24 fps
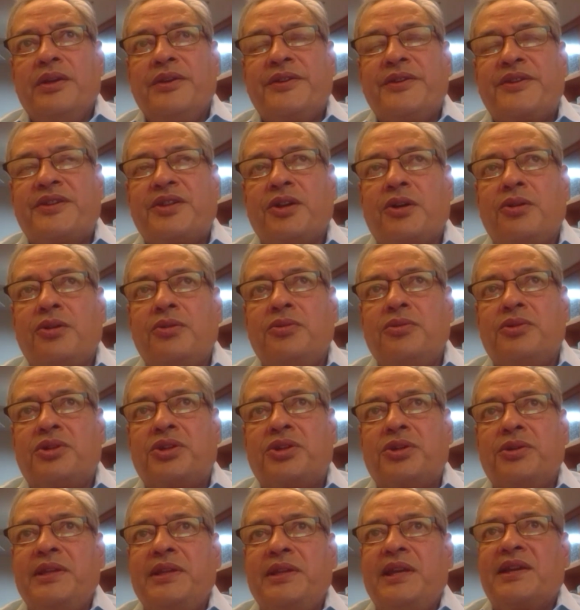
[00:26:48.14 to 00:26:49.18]
So
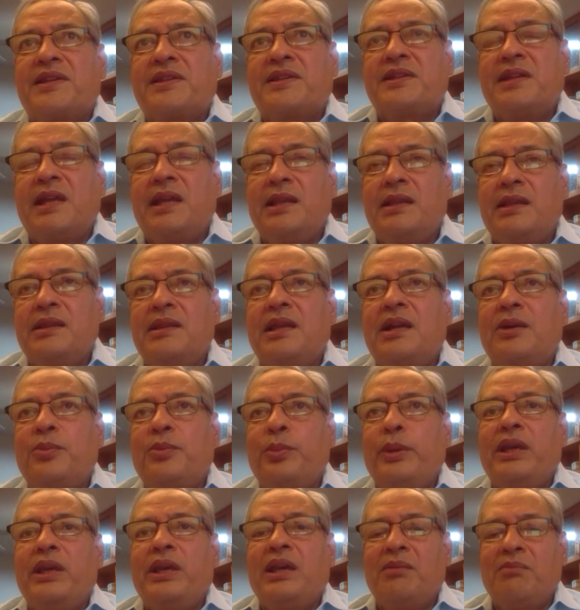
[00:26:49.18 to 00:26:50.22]
to the extent that
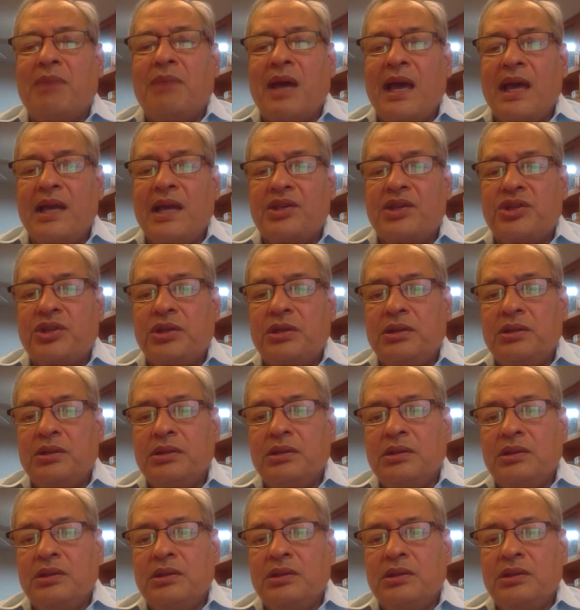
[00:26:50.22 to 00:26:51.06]
we can match